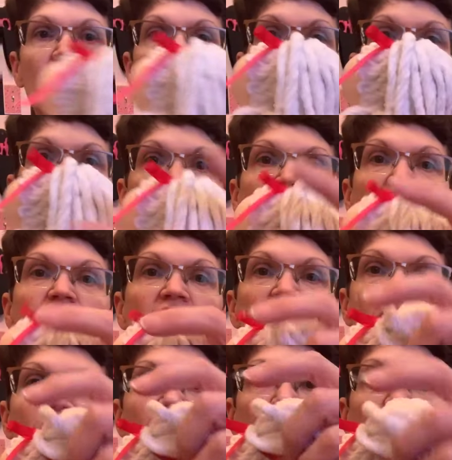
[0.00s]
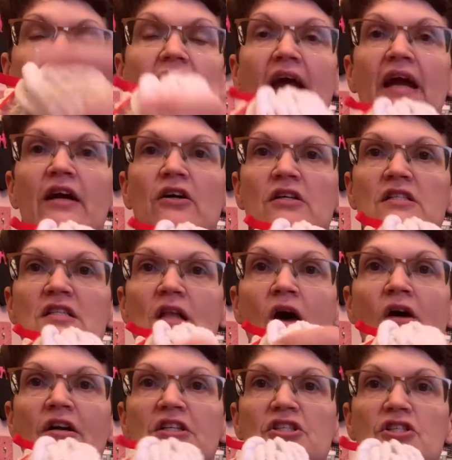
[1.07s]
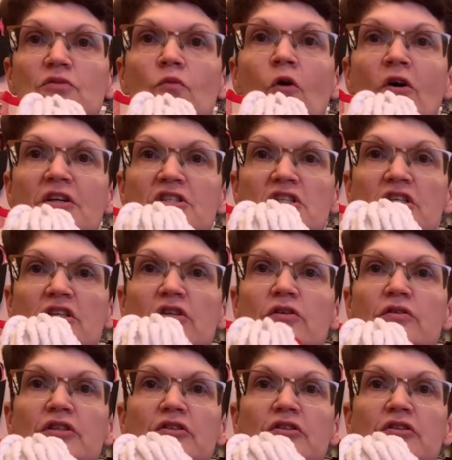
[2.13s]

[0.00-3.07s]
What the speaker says: And then you can do your hair as long as you want to.